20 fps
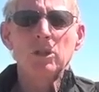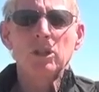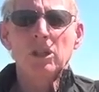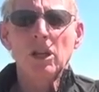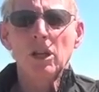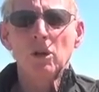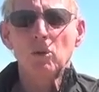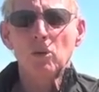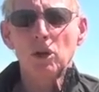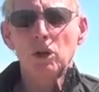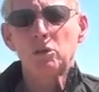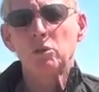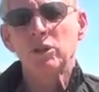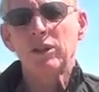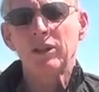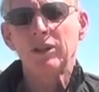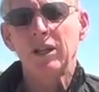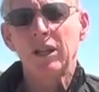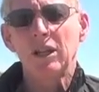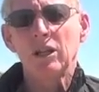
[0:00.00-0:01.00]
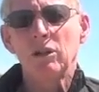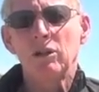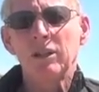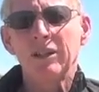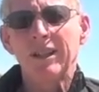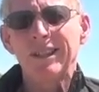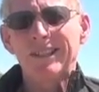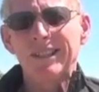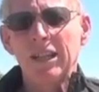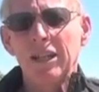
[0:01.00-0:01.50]
You got to work with the dealer
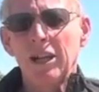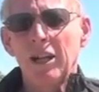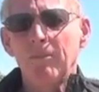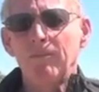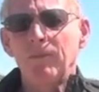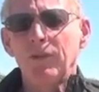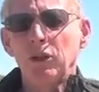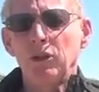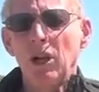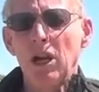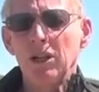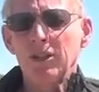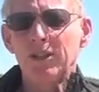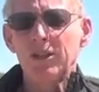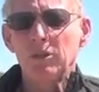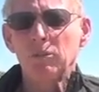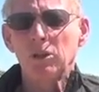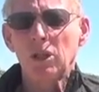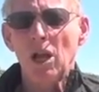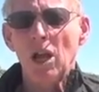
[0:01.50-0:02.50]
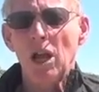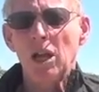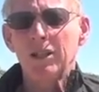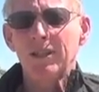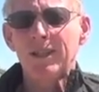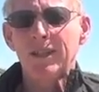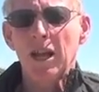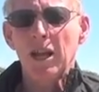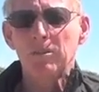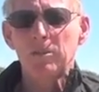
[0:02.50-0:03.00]
and the setup. There are some
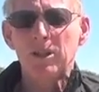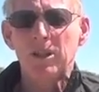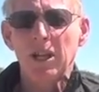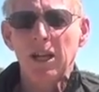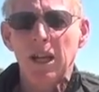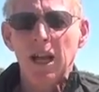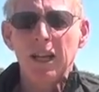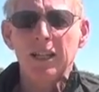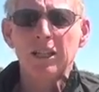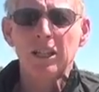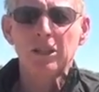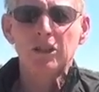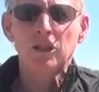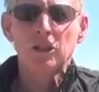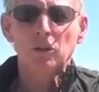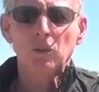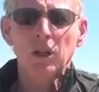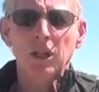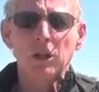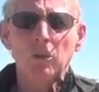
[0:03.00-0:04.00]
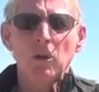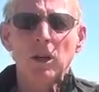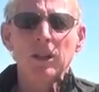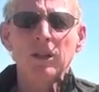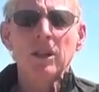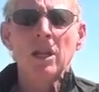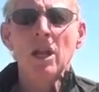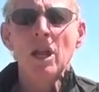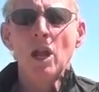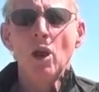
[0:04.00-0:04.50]
concepts that I disagree with.
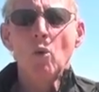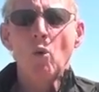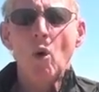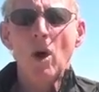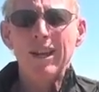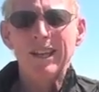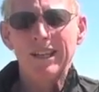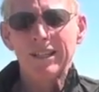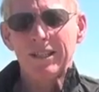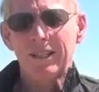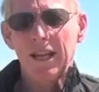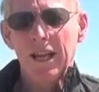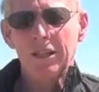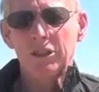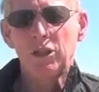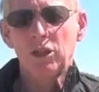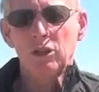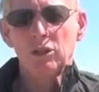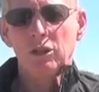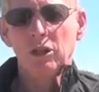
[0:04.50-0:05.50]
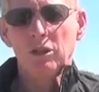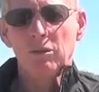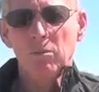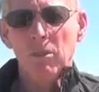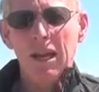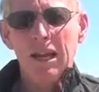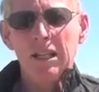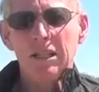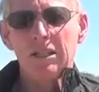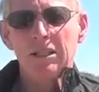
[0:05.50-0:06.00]
One is that you can
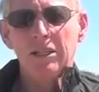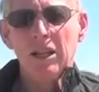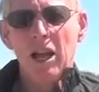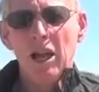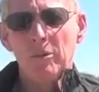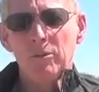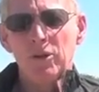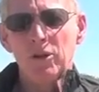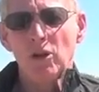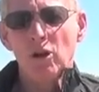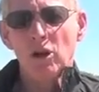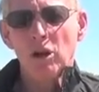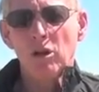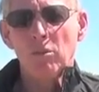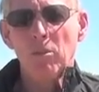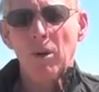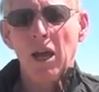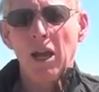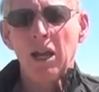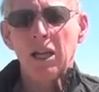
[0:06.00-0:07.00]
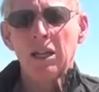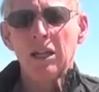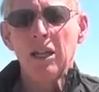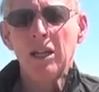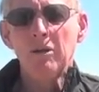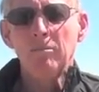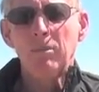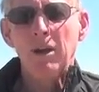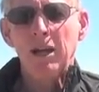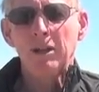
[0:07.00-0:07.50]
make topsoil by
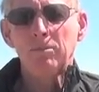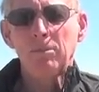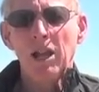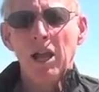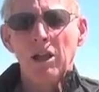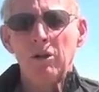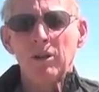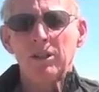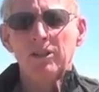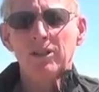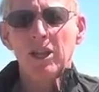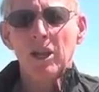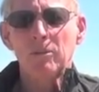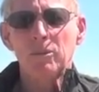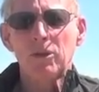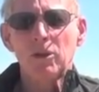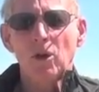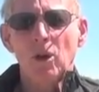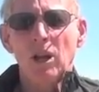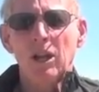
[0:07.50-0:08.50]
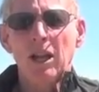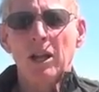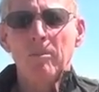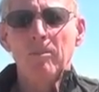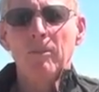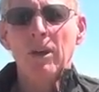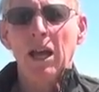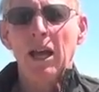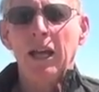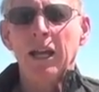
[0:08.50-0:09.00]
by plowing subsoil up.
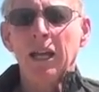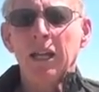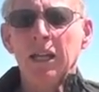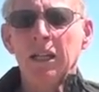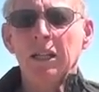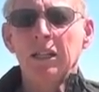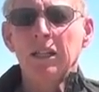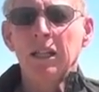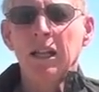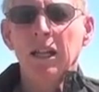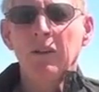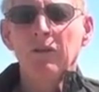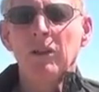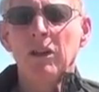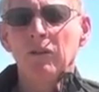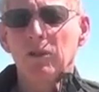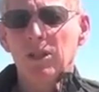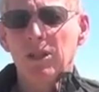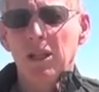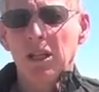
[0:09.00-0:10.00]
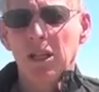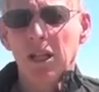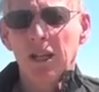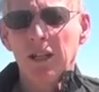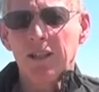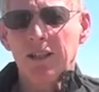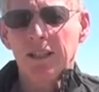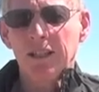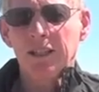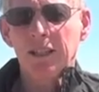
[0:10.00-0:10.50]
I have never seen
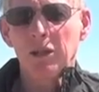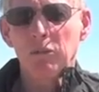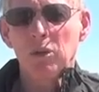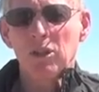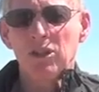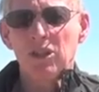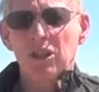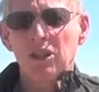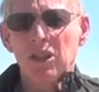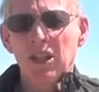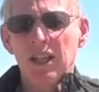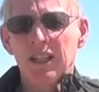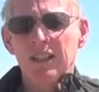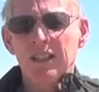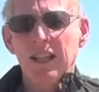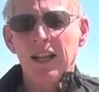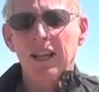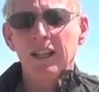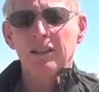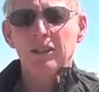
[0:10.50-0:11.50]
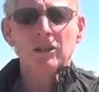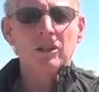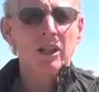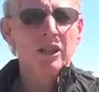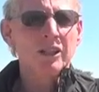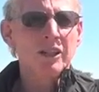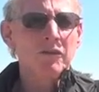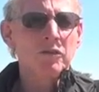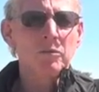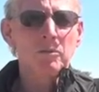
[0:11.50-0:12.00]
anything that would suggest that. There are
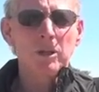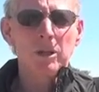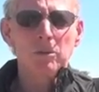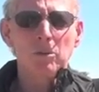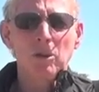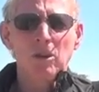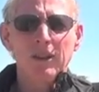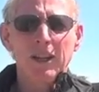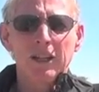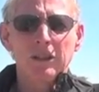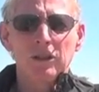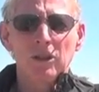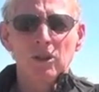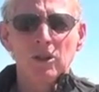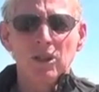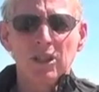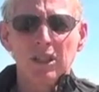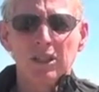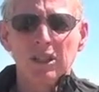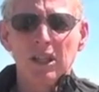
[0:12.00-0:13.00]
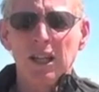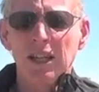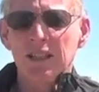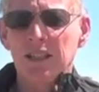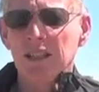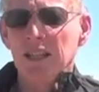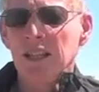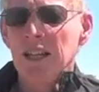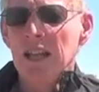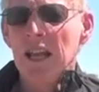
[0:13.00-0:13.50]
different people that do
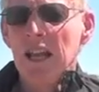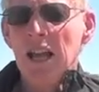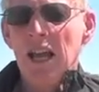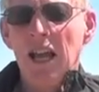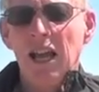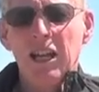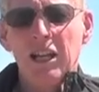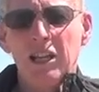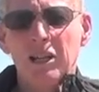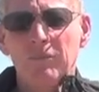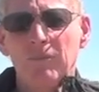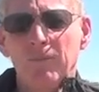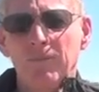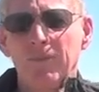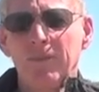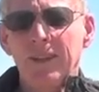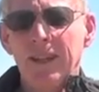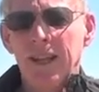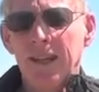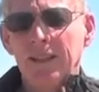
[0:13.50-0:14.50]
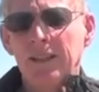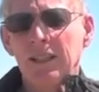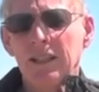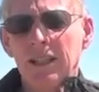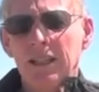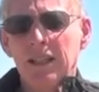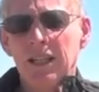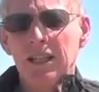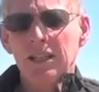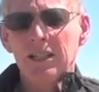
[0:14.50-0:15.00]
suggest it. I am deathly
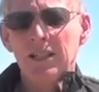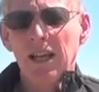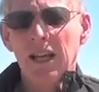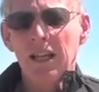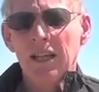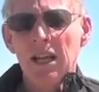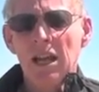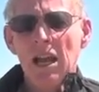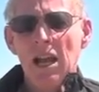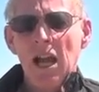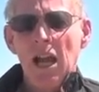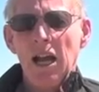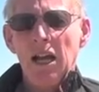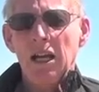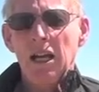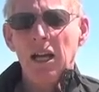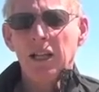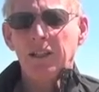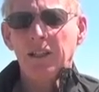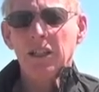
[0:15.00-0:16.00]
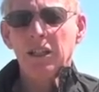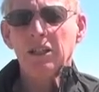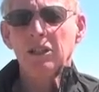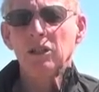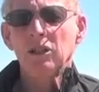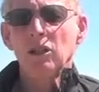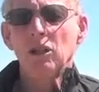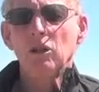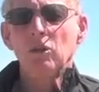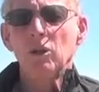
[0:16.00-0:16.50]
against that. I, I think
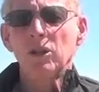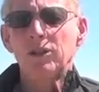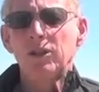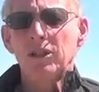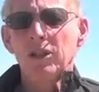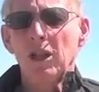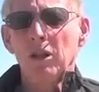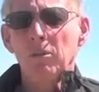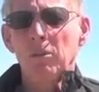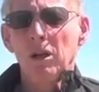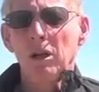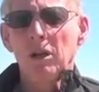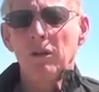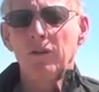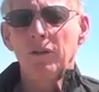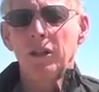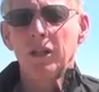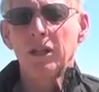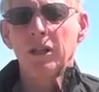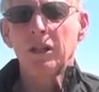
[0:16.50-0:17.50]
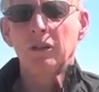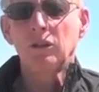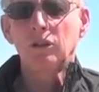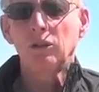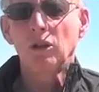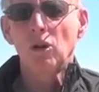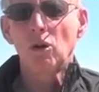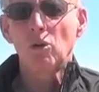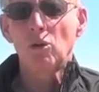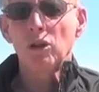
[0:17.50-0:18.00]
you know with some of the
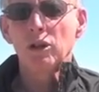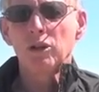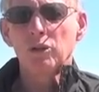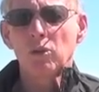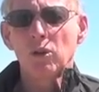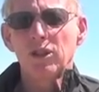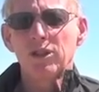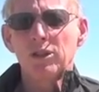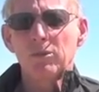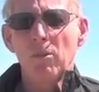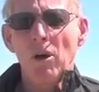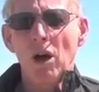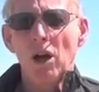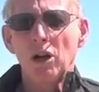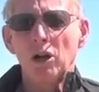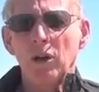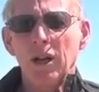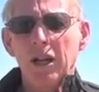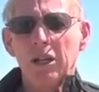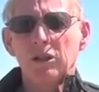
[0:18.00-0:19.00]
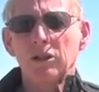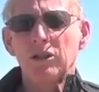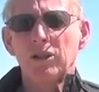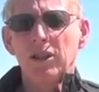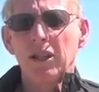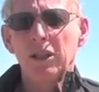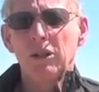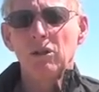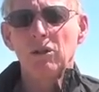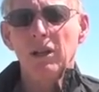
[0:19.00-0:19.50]
growers with smaller acres,
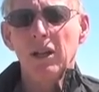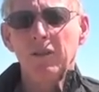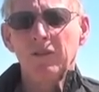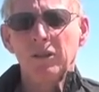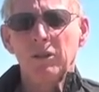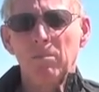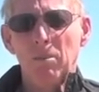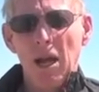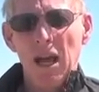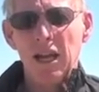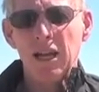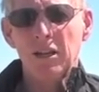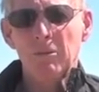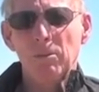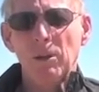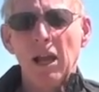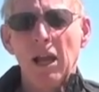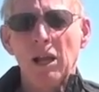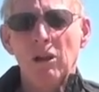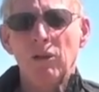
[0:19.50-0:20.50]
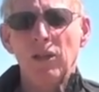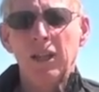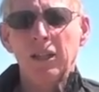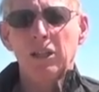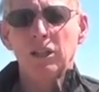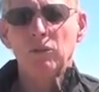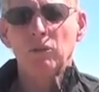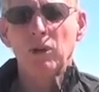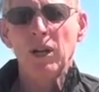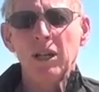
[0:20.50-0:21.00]
they don't have to buy a plow. They
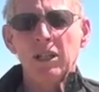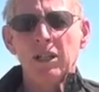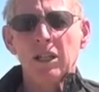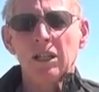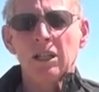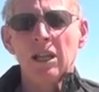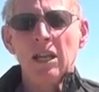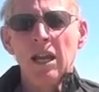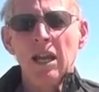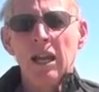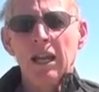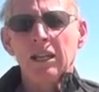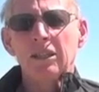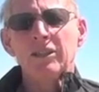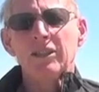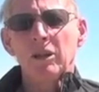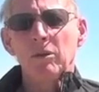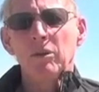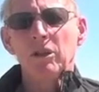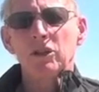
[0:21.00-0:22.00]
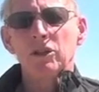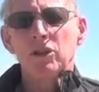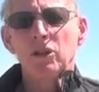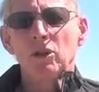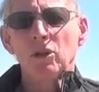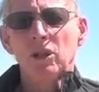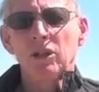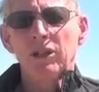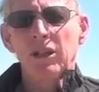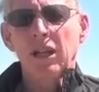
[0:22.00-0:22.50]
can rent it. And some of this
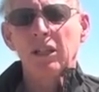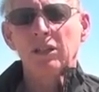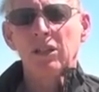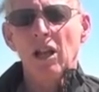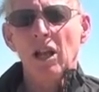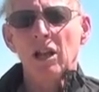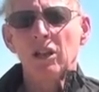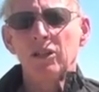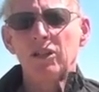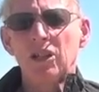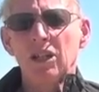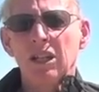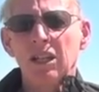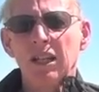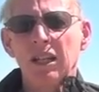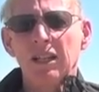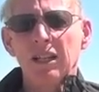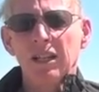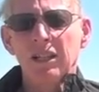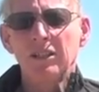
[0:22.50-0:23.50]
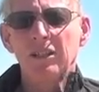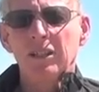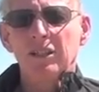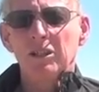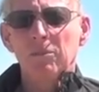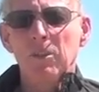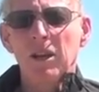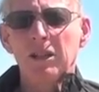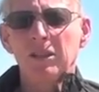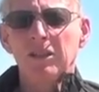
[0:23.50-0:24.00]
newer technology, it is
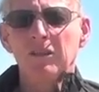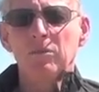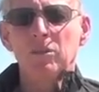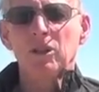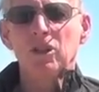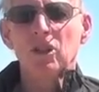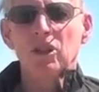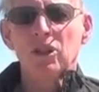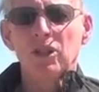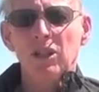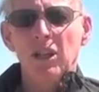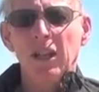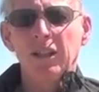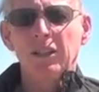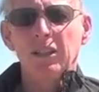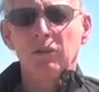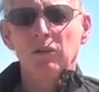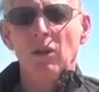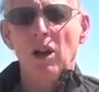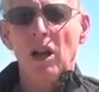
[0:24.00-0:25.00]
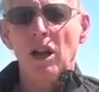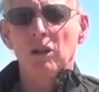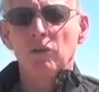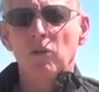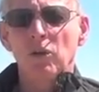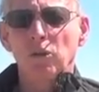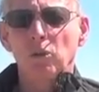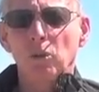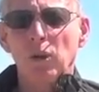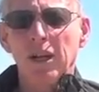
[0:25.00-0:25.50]
expensive, but there's nothing wrong
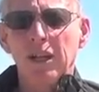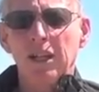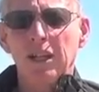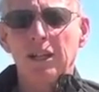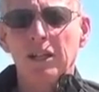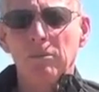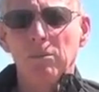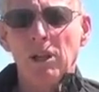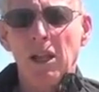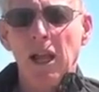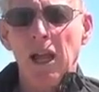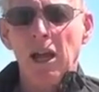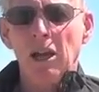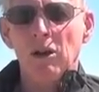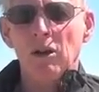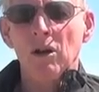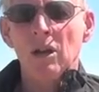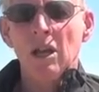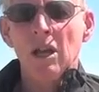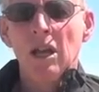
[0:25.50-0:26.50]
with renting a plow.